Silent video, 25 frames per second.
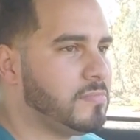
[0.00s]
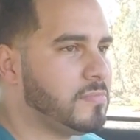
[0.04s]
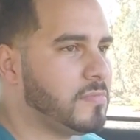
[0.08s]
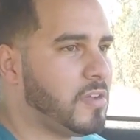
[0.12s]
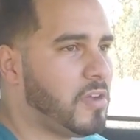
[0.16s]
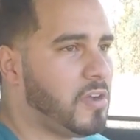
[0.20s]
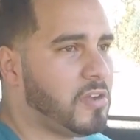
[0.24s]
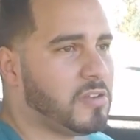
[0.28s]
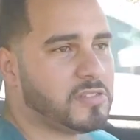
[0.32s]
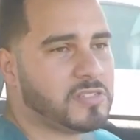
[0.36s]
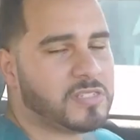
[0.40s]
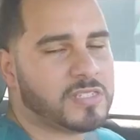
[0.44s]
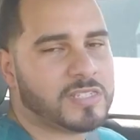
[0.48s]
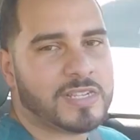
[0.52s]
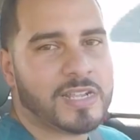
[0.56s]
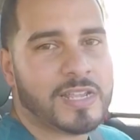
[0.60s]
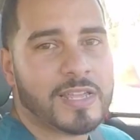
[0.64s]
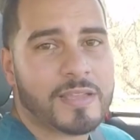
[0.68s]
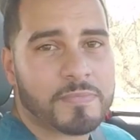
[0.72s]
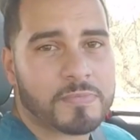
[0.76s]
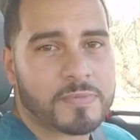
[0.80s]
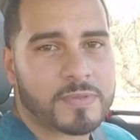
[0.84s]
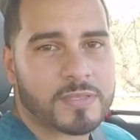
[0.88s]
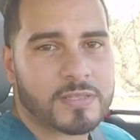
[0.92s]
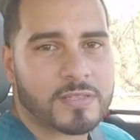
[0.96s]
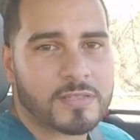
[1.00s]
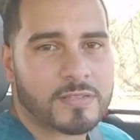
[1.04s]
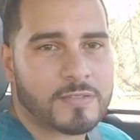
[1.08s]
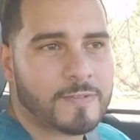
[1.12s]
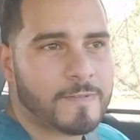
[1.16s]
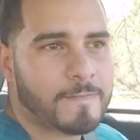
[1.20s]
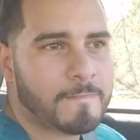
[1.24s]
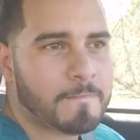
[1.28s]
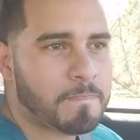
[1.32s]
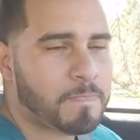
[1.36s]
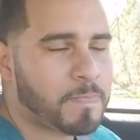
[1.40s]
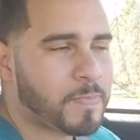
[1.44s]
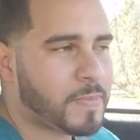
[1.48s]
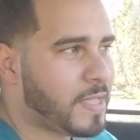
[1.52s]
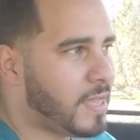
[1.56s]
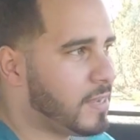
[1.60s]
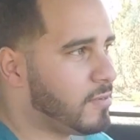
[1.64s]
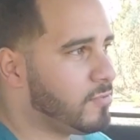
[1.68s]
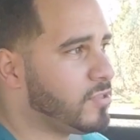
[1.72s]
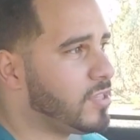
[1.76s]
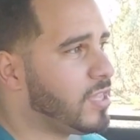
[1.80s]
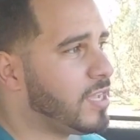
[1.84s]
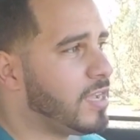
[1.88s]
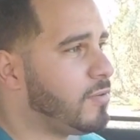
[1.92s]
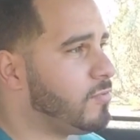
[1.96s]
car slipped. I
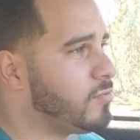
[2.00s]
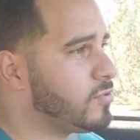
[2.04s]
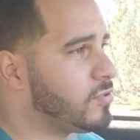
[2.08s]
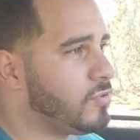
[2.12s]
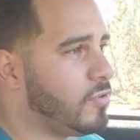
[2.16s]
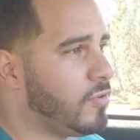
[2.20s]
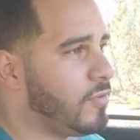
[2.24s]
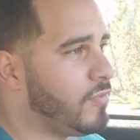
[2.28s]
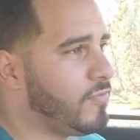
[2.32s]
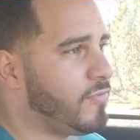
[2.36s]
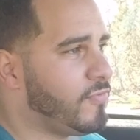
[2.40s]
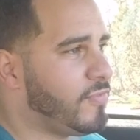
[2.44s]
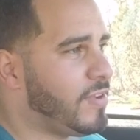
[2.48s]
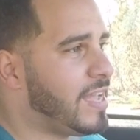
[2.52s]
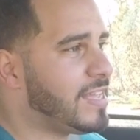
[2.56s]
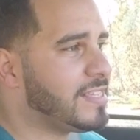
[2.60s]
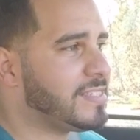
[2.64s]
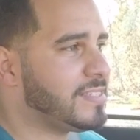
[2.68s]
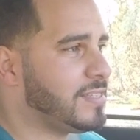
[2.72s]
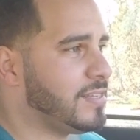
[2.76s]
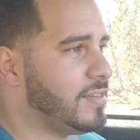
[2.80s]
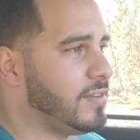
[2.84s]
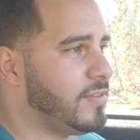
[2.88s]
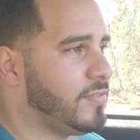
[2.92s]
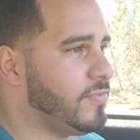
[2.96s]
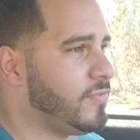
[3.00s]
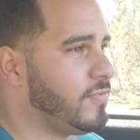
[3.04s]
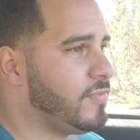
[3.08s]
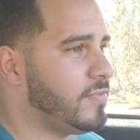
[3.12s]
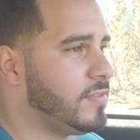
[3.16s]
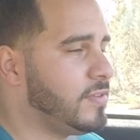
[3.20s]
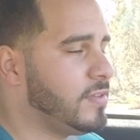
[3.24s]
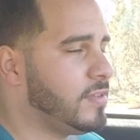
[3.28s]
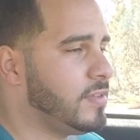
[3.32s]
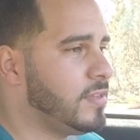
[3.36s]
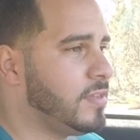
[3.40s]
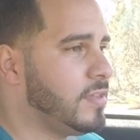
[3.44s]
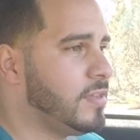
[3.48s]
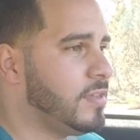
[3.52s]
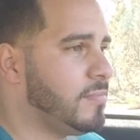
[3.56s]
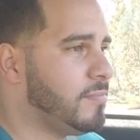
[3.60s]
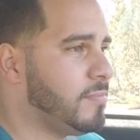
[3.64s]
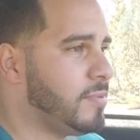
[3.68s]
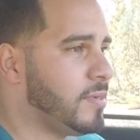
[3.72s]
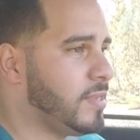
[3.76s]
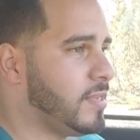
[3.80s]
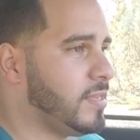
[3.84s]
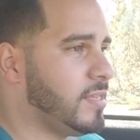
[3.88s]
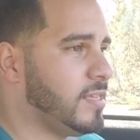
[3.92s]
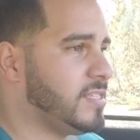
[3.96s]
don't think I was going fast enough,
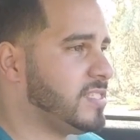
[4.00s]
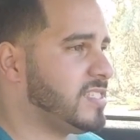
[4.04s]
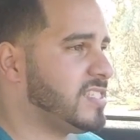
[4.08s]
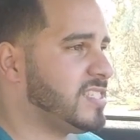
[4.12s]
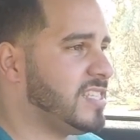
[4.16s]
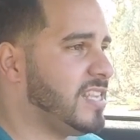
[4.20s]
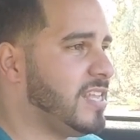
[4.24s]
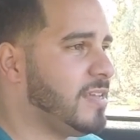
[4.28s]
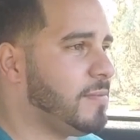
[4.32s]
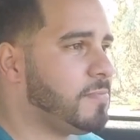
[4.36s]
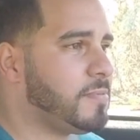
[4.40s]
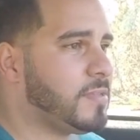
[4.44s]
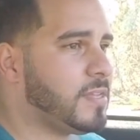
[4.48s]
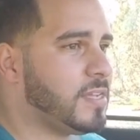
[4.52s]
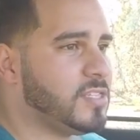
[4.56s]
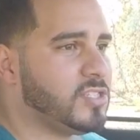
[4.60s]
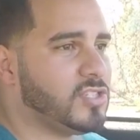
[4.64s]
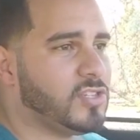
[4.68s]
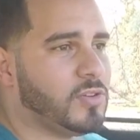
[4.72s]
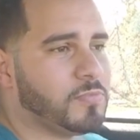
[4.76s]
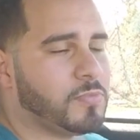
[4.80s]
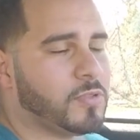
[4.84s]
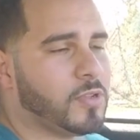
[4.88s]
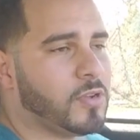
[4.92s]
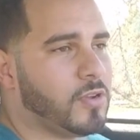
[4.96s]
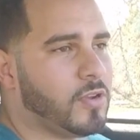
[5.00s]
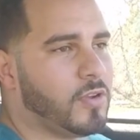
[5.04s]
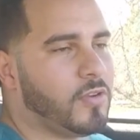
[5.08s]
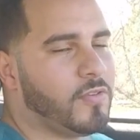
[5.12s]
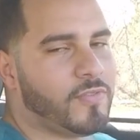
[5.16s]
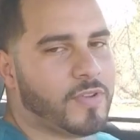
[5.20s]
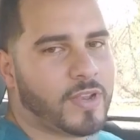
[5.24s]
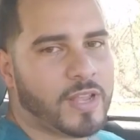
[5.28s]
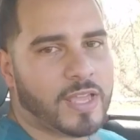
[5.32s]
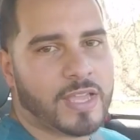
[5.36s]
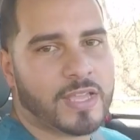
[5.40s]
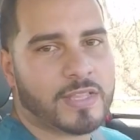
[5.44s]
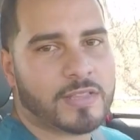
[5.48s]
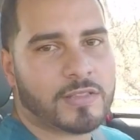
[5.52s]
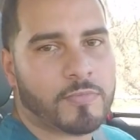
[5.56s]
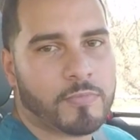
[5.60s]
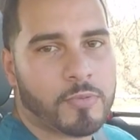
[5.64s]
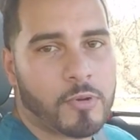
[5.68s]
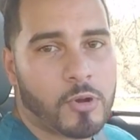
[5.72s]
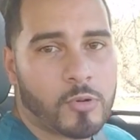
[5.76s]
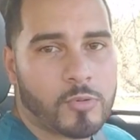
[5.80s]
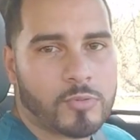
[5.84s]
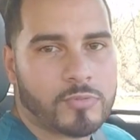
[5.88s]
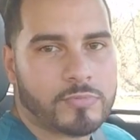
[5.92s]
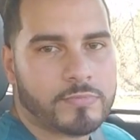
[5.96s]
but it slipped. I jumped the curve and I hit the
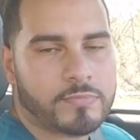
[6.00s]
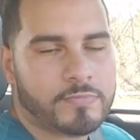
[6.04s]
pole.